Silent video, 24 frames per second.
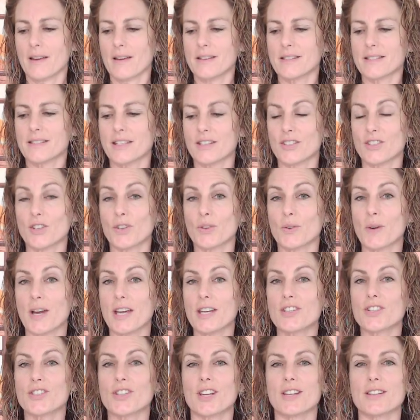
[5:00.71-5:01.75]

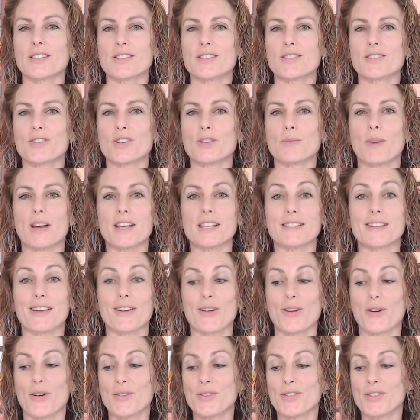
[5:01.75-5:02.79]
situations to my
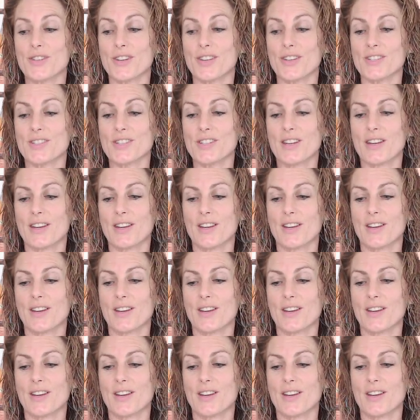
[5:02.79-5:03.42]
psychosis,